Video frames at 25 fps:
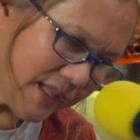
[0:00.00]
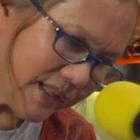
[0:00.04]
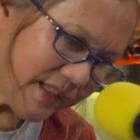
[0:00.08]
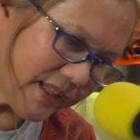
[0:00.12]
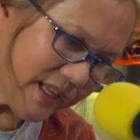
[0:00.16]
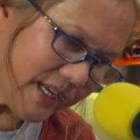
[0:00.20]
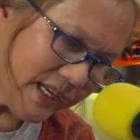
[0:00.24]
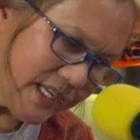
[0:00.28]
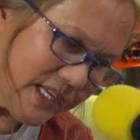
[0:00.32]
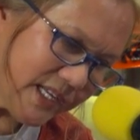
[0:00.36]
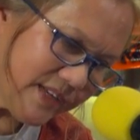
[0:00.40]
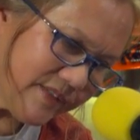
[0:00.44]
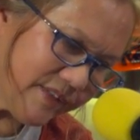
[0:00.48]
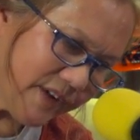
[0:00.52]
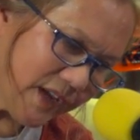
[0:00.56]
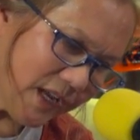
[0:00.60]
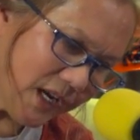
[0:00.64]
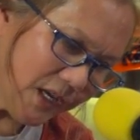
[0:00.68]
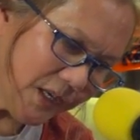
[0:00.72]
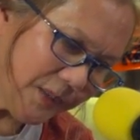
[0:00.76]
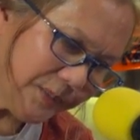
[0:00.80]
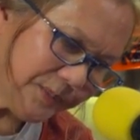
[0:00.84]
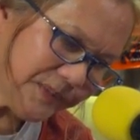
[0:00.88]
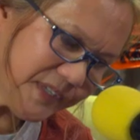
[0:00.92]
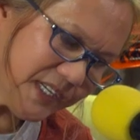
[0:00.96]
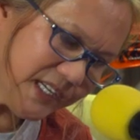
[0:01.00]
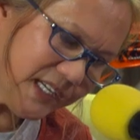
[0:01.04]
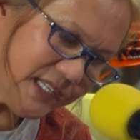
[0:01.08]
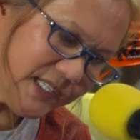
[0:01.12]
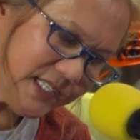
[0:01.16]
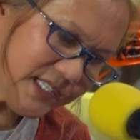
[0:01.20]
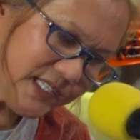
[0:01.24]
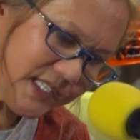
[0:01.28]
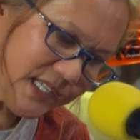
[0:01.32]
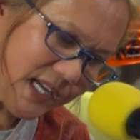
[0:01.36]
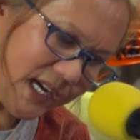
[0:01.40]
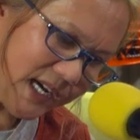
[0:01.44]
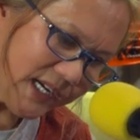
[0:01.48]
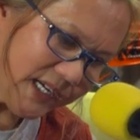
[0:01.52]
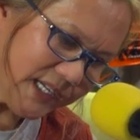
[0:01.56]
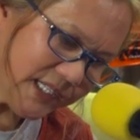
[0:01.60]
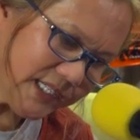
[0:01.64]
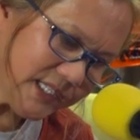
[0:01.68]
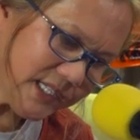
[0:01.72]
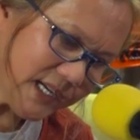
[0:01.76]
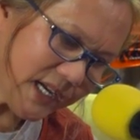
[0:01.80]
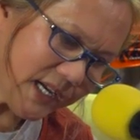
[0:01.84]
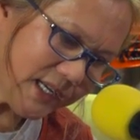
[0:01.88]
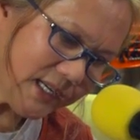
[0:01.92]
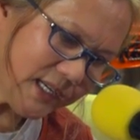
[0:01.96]
they developed
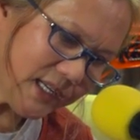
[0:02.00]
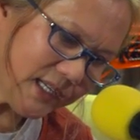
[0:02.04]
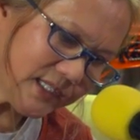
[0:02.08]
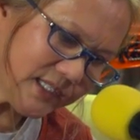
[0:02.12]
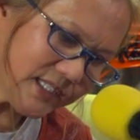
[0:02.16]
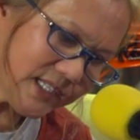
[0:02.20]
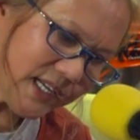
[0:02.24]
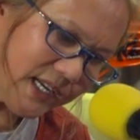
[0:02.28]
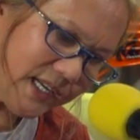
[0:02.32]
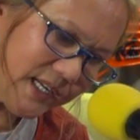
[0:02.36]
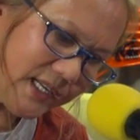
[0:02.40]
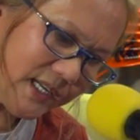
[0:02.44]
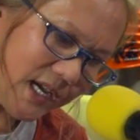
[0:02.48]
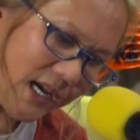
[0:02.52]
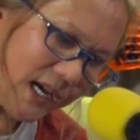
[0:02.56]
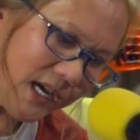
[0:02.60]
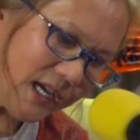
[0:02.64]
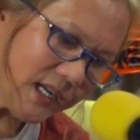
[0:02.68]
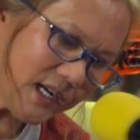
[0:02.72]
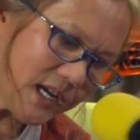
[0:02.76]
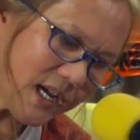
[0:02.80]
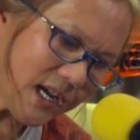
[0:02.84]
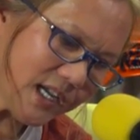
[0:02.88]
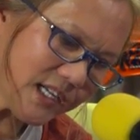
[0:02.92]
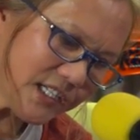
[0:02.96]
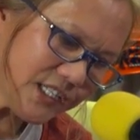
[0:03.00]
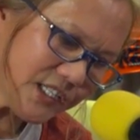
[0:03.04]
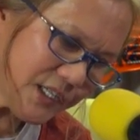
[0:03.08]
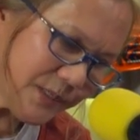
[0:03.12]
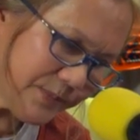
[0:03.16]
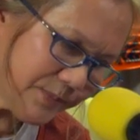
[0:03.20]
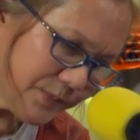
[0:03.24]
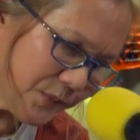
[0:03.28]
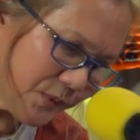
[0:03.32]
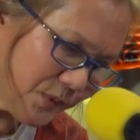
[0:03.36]
insight and attained arahantship